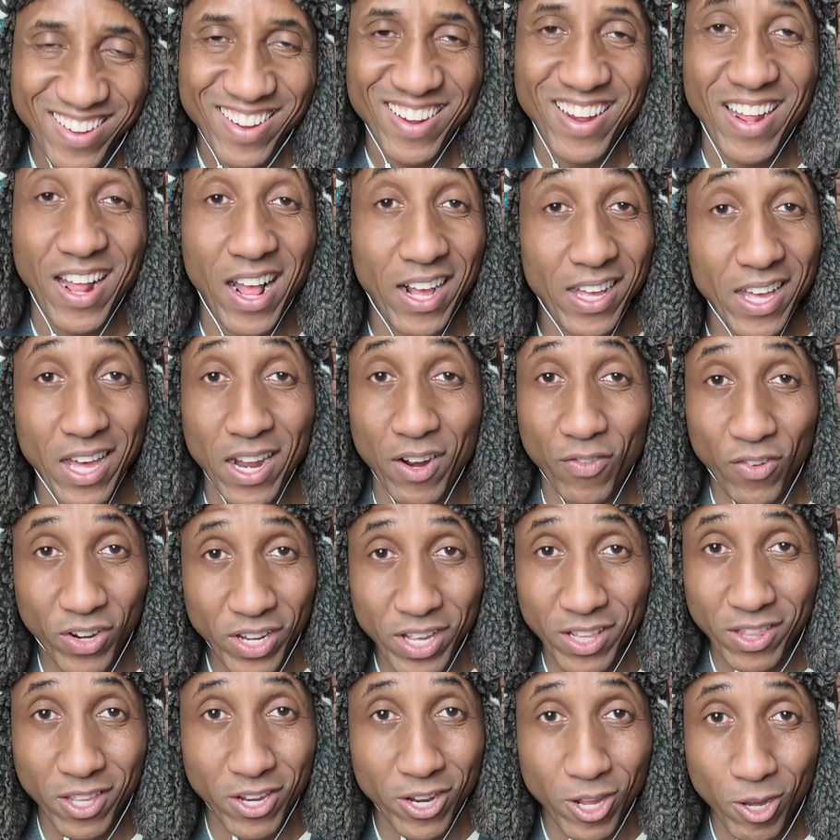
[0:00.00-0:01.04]
I kind of
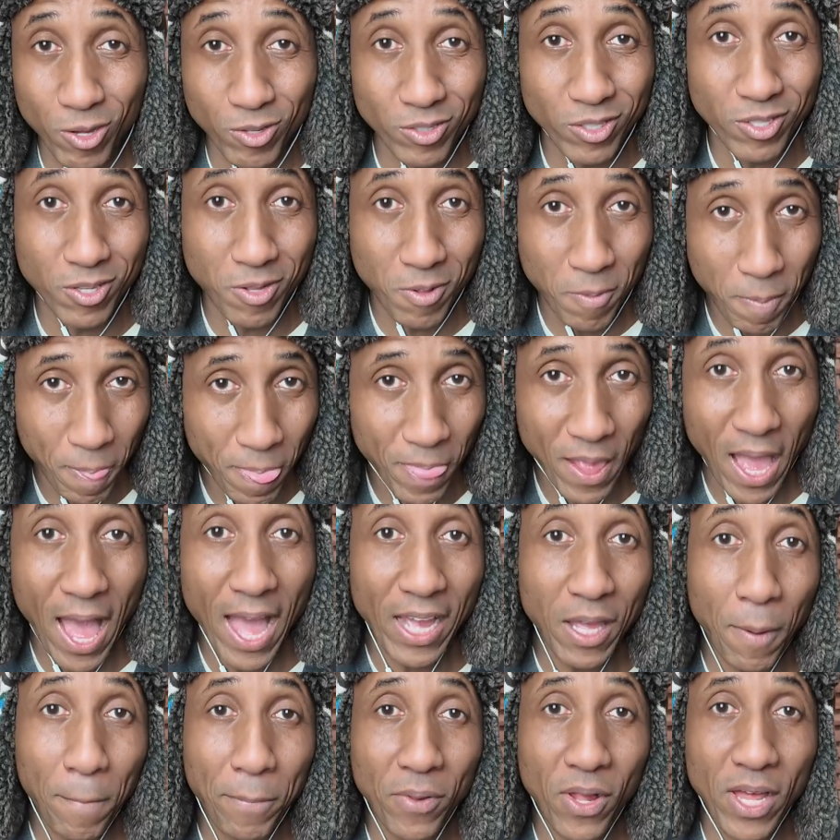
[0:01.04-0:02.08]
forget the notes. I
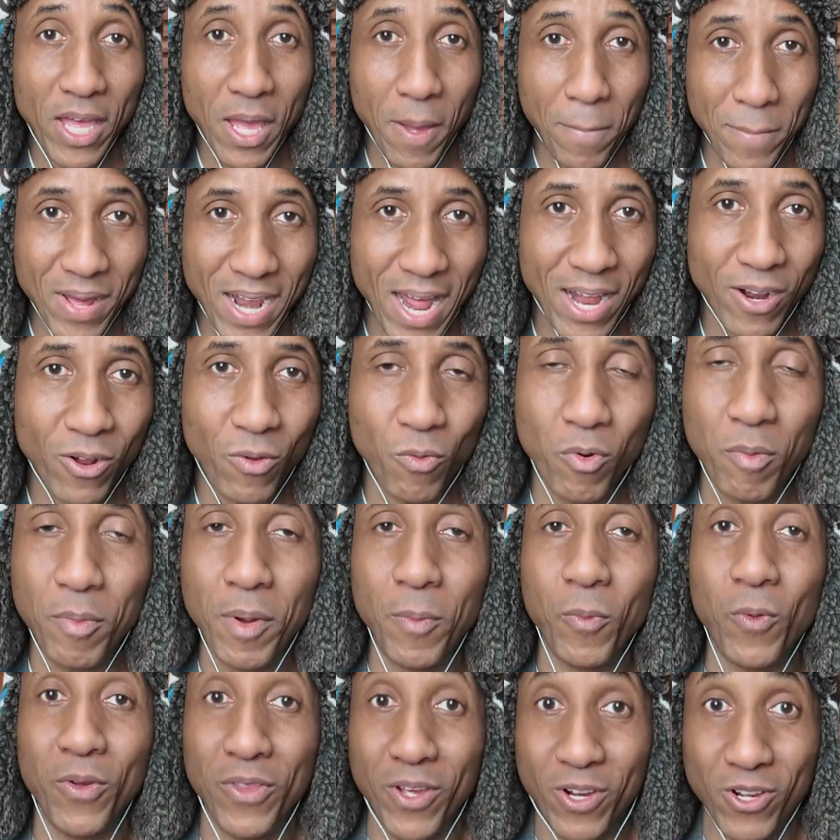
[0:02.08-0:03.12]
can play them, but I don't
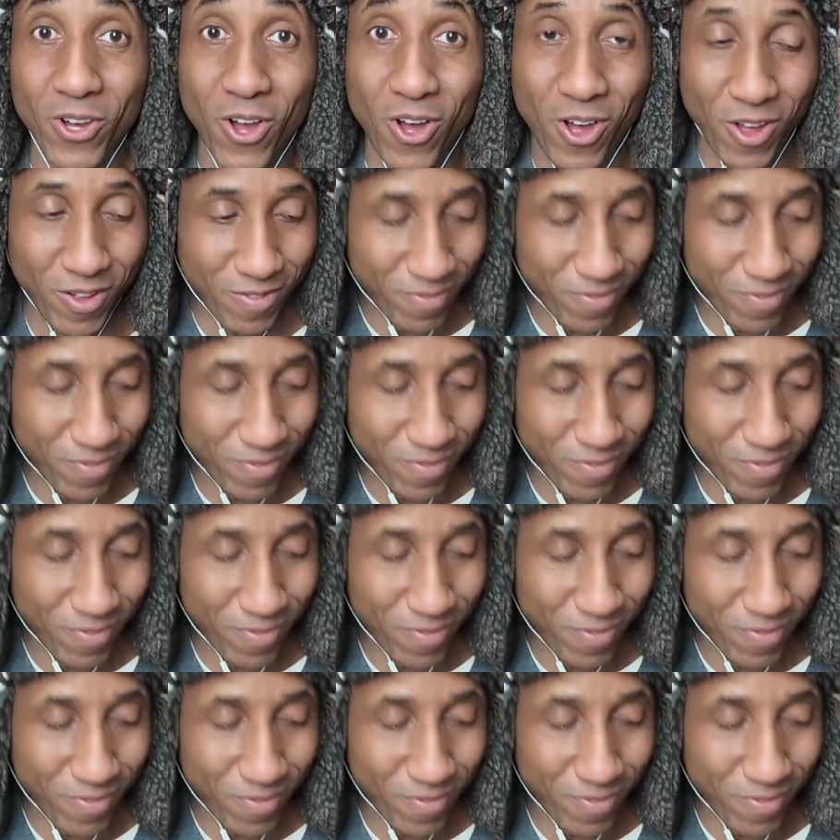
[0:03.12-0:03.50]
remember what they're called.